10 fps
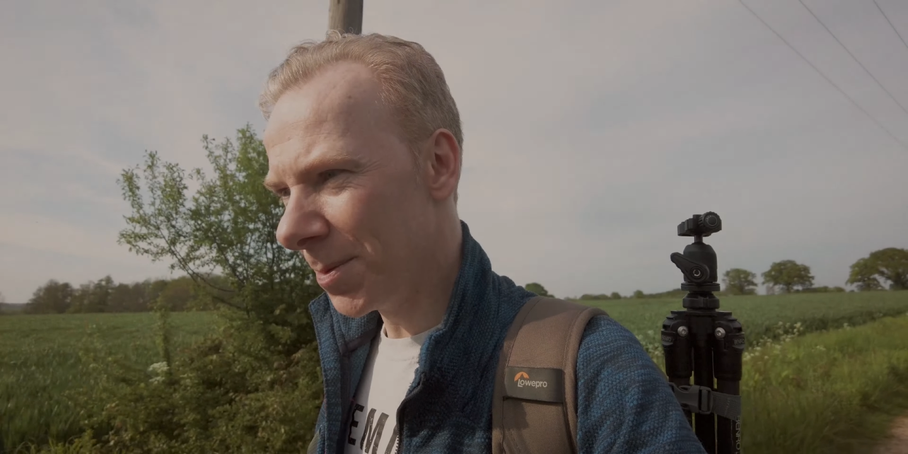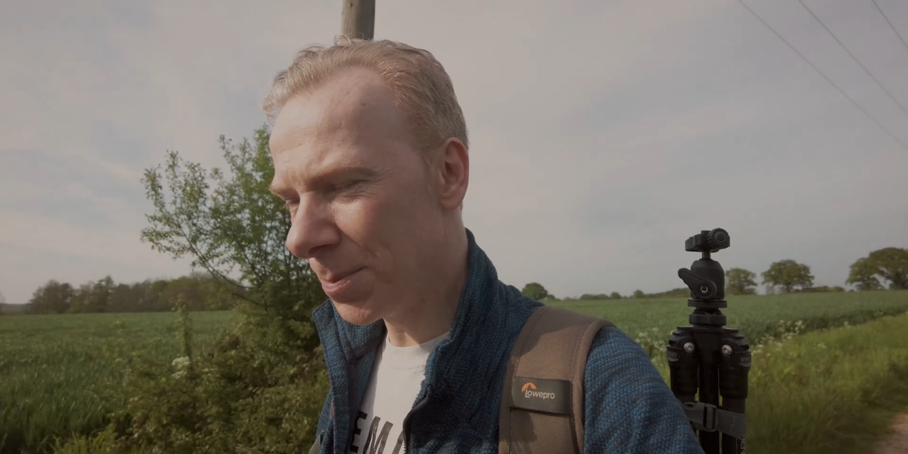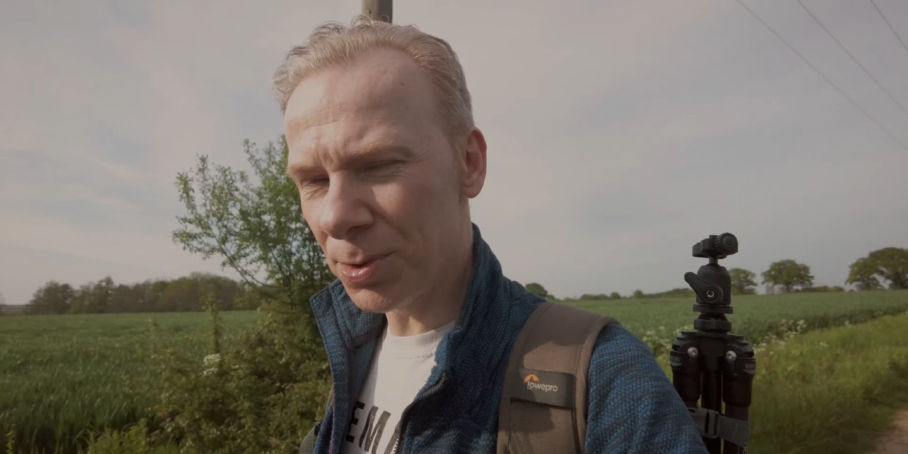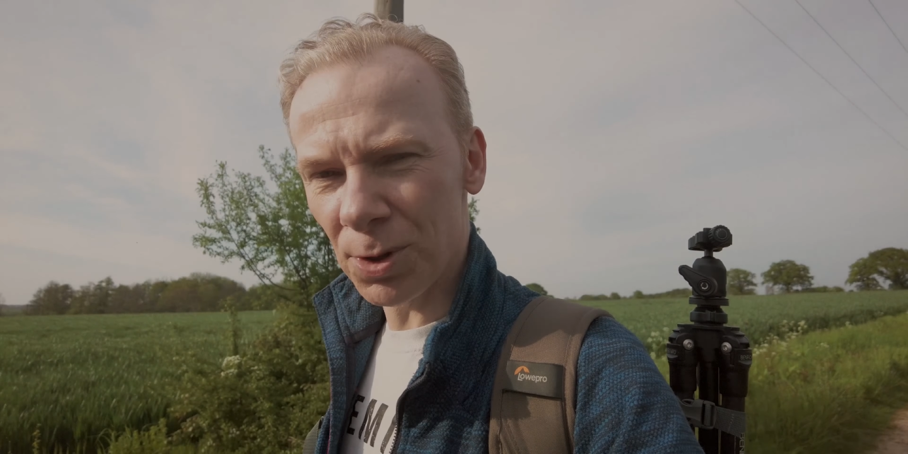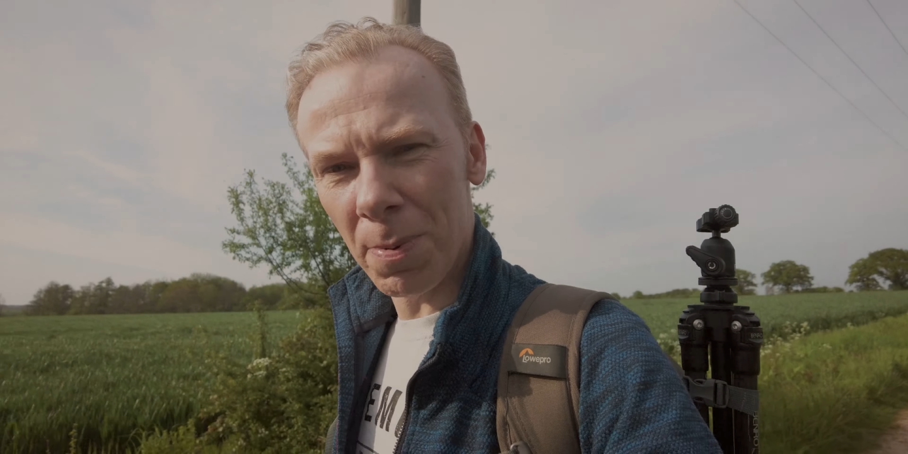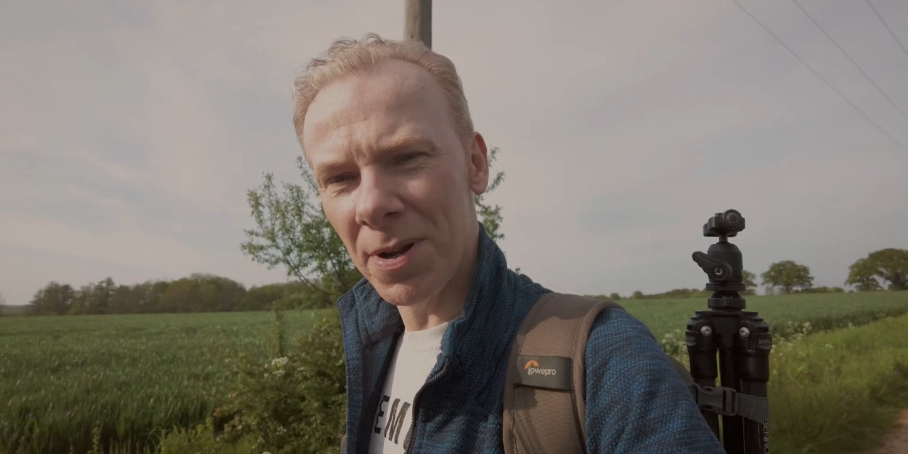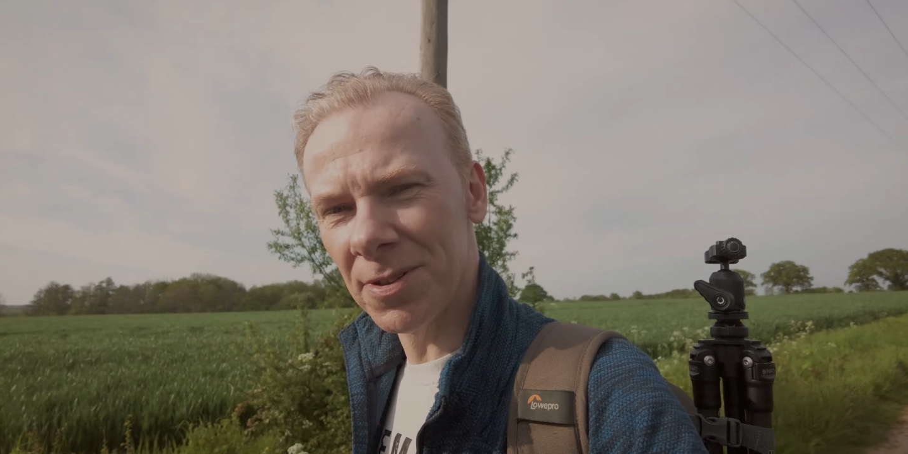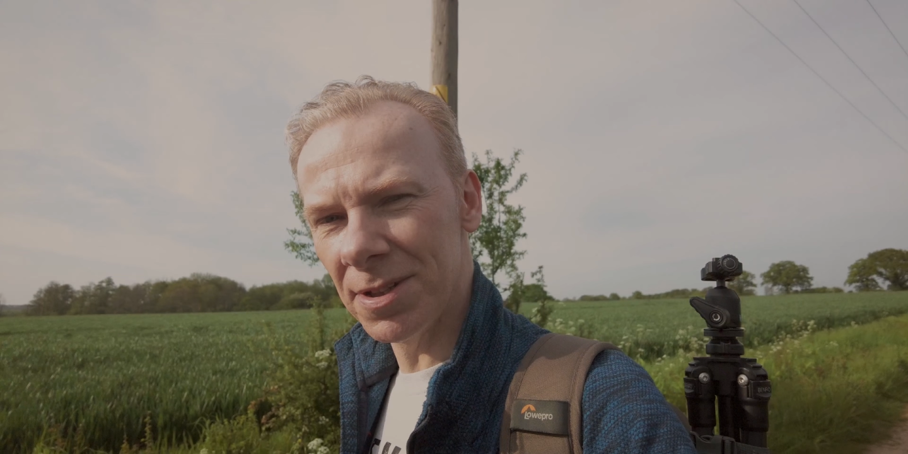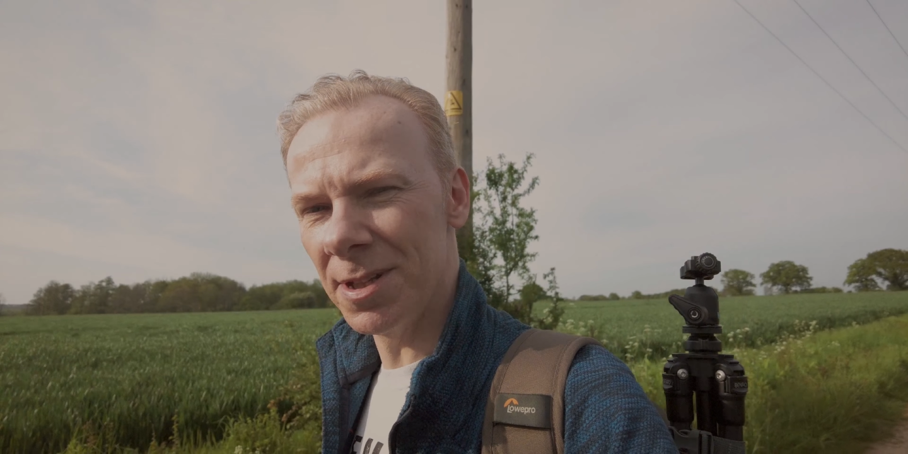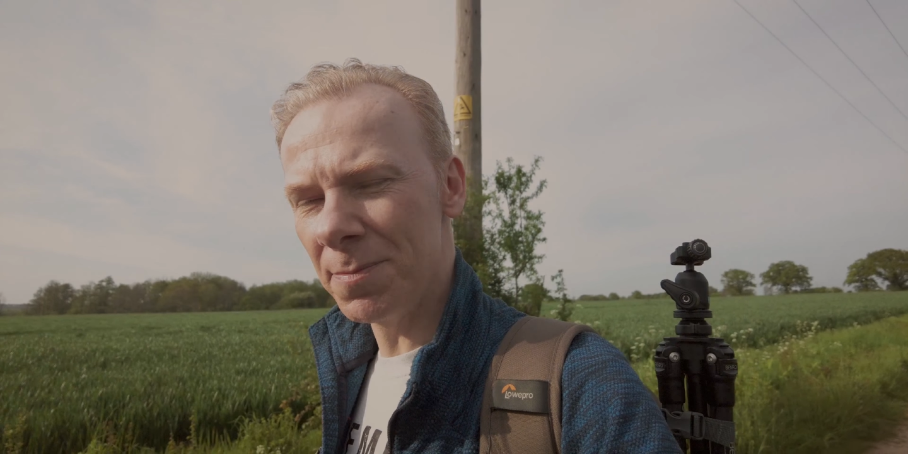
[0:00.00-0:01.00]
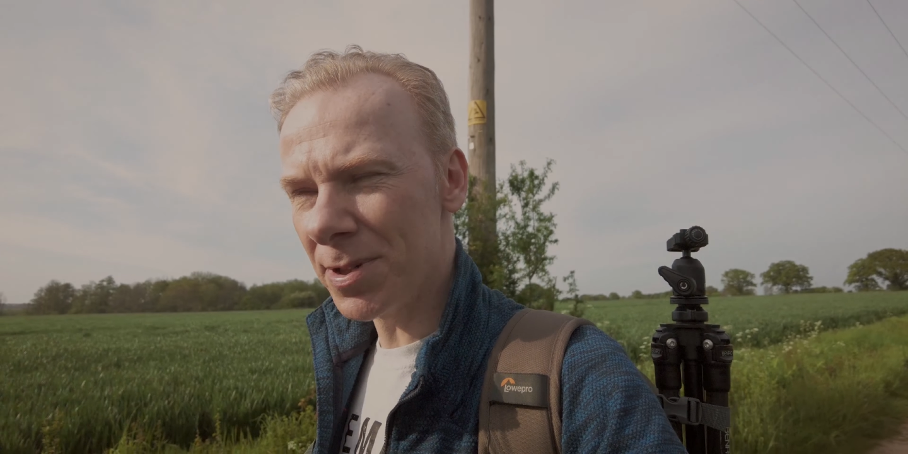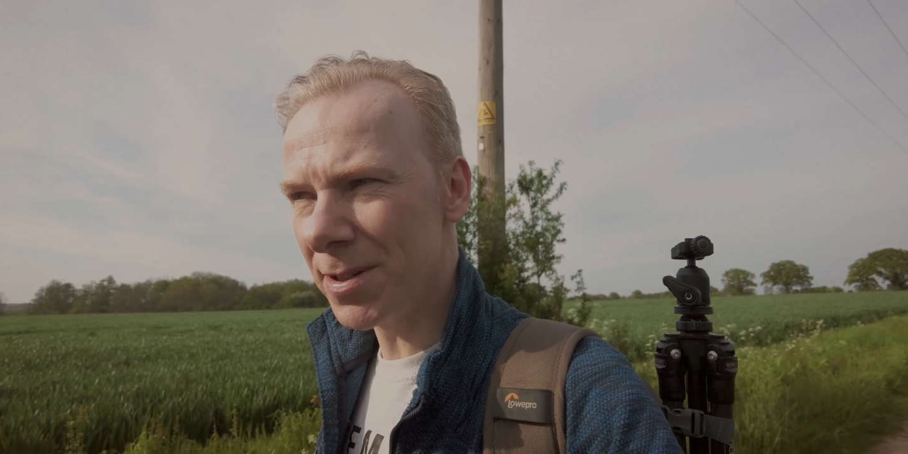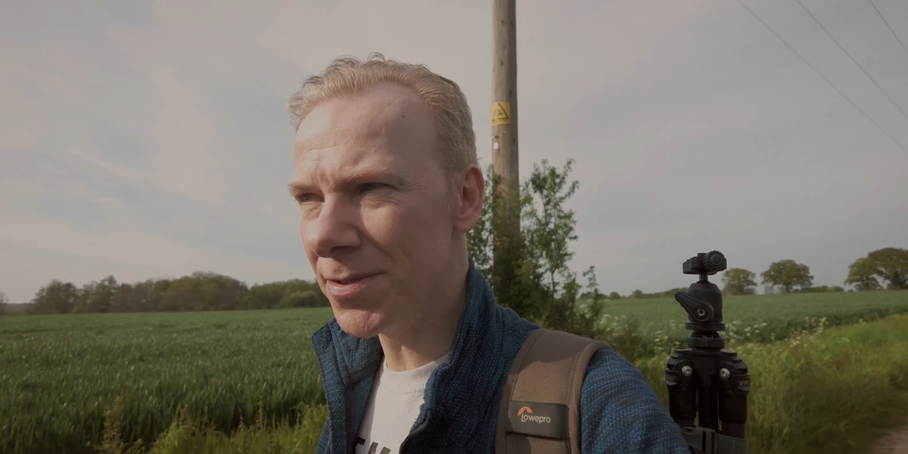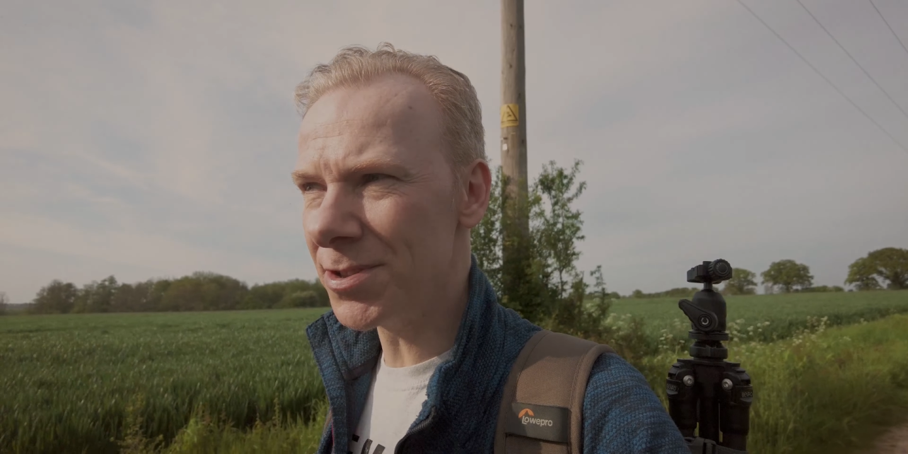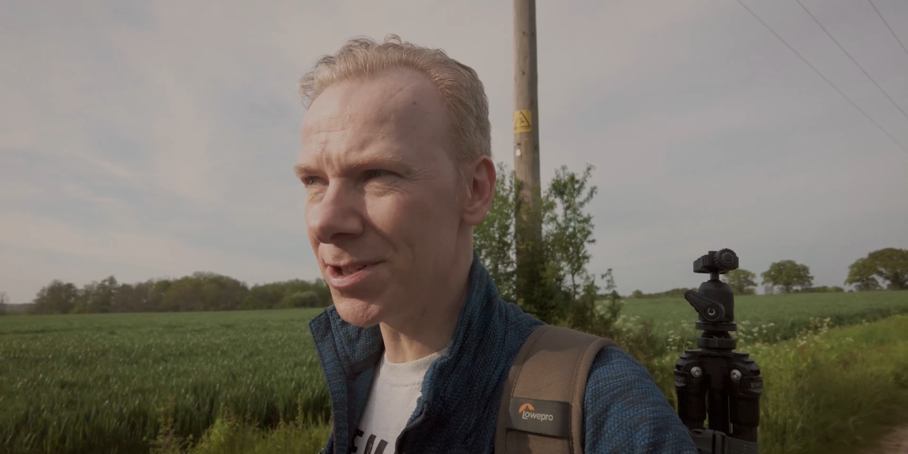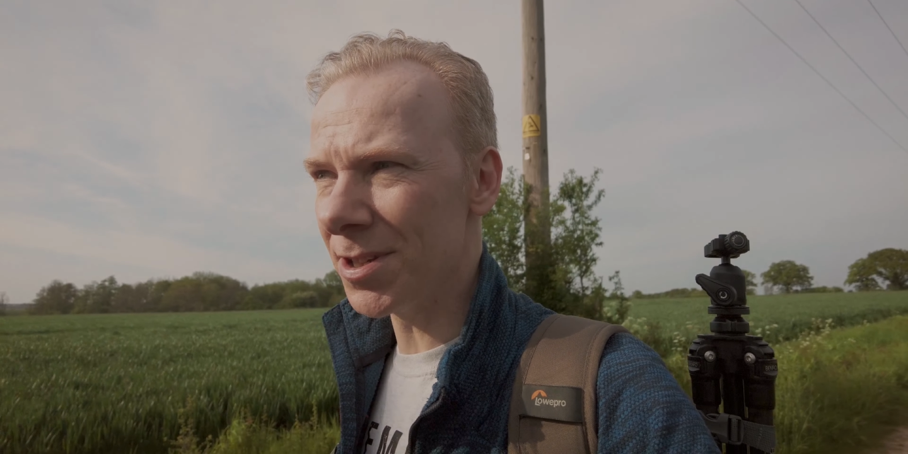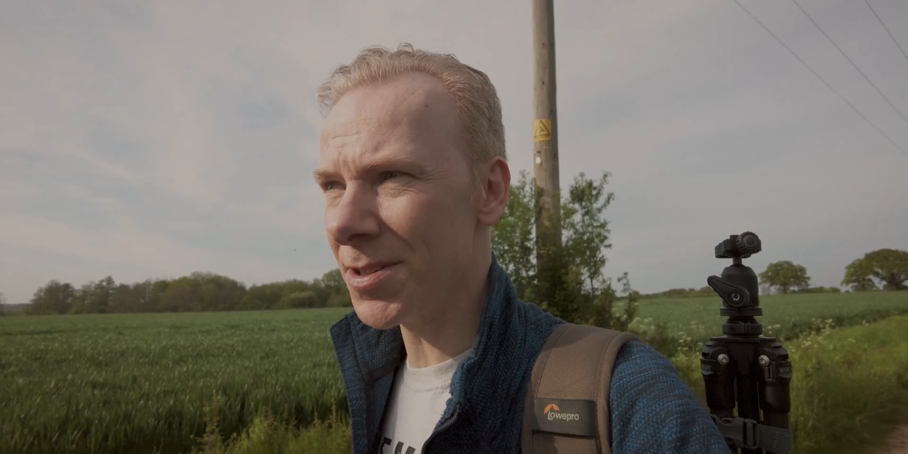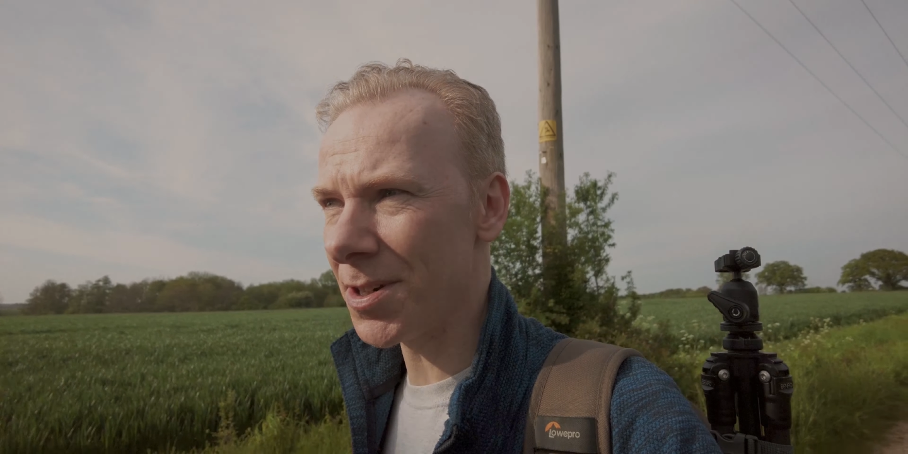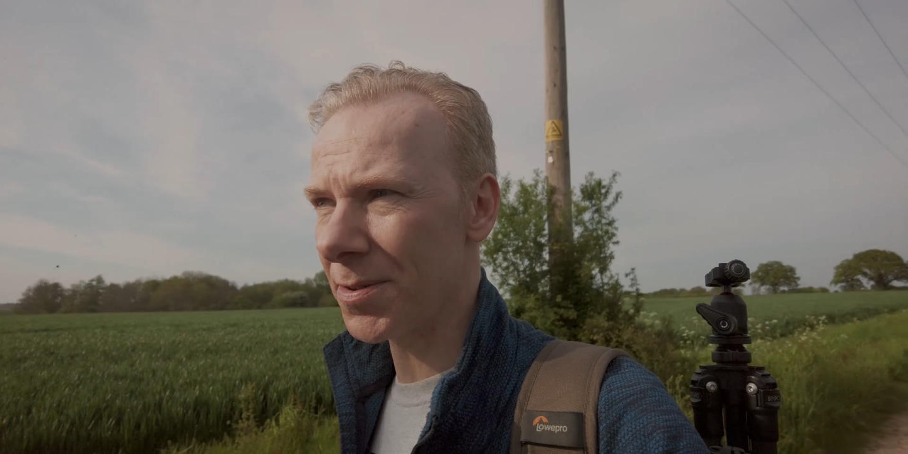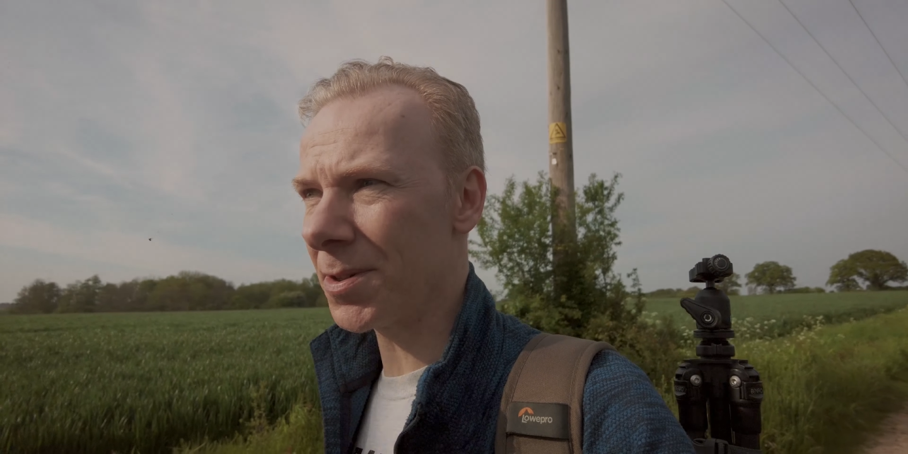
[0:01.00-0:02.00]
more abundant than previous
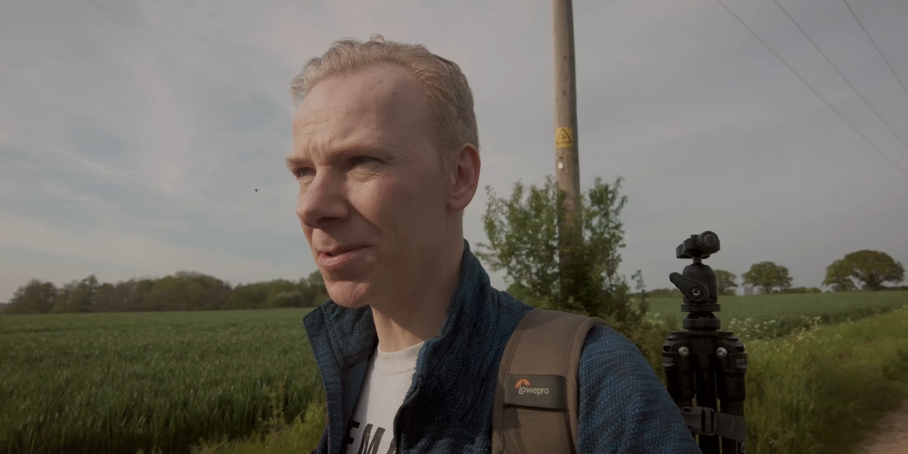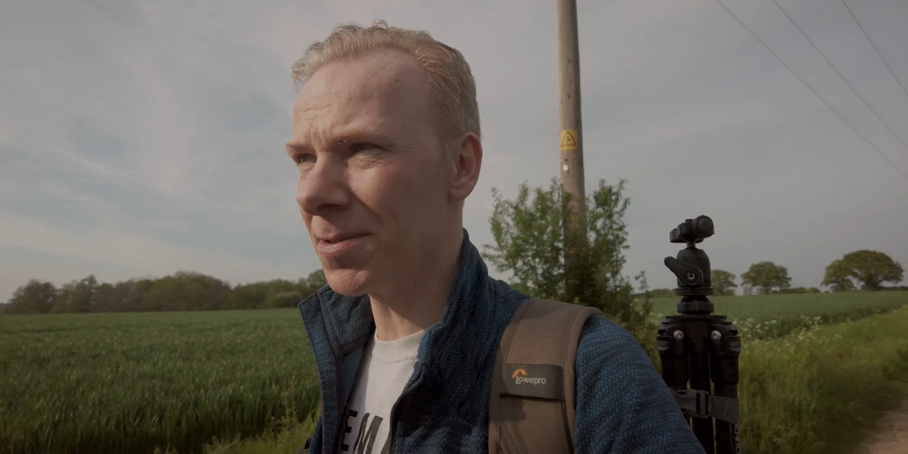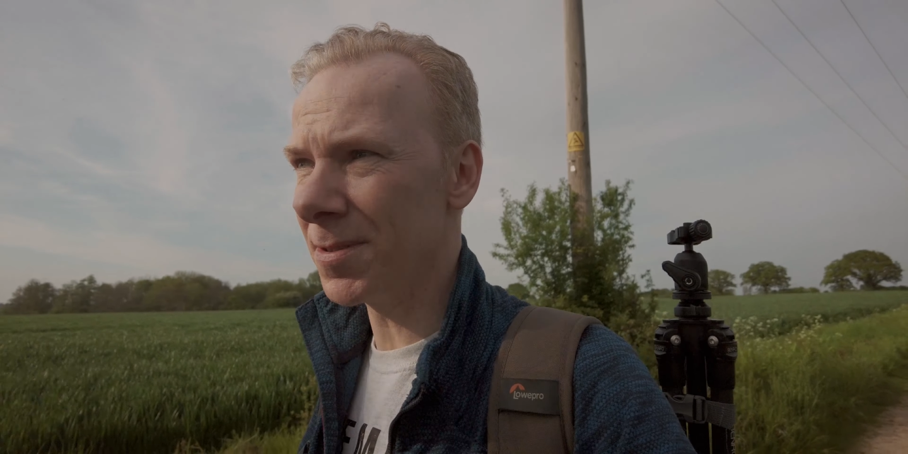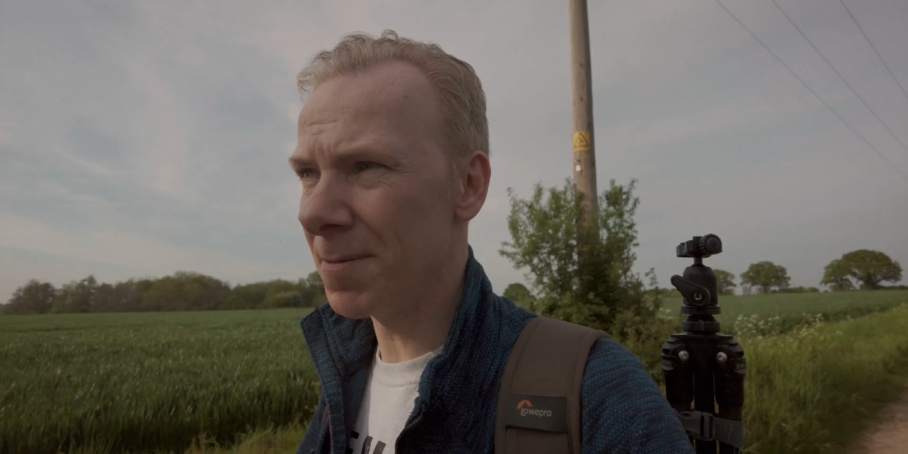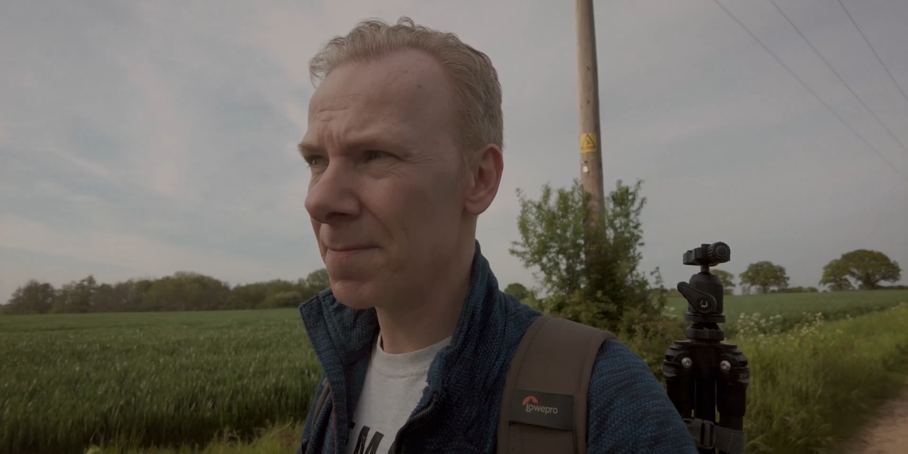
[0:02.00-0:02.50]
years, I recall.